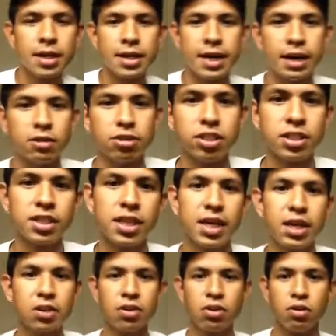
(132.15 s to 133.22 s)
Now, just say
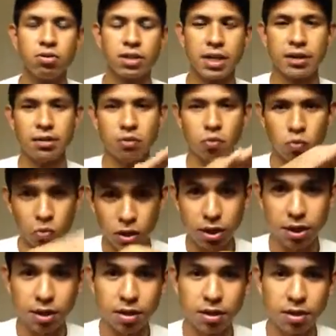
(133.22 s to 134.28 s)
you go down to
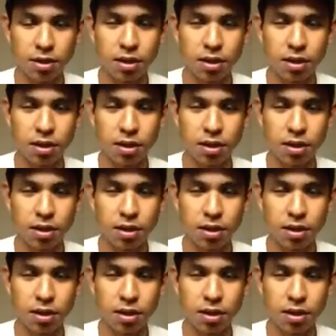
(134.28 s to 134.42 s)
1